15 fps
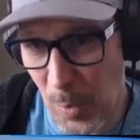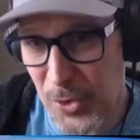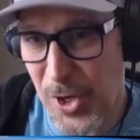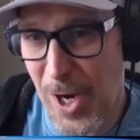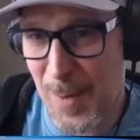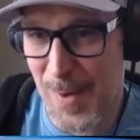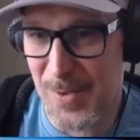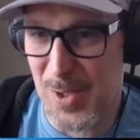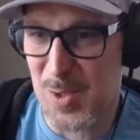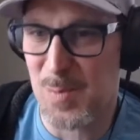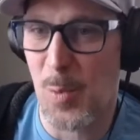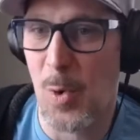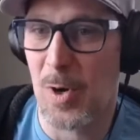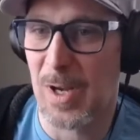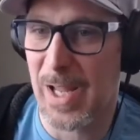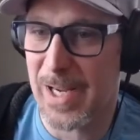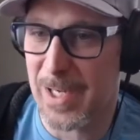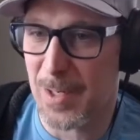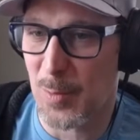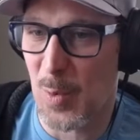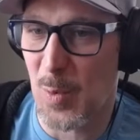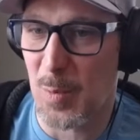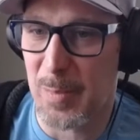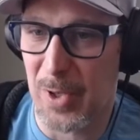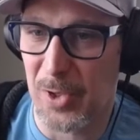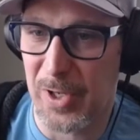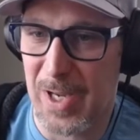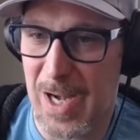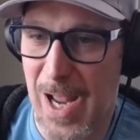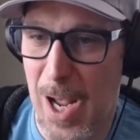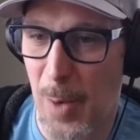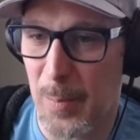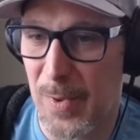talk about this more later when we're building it out,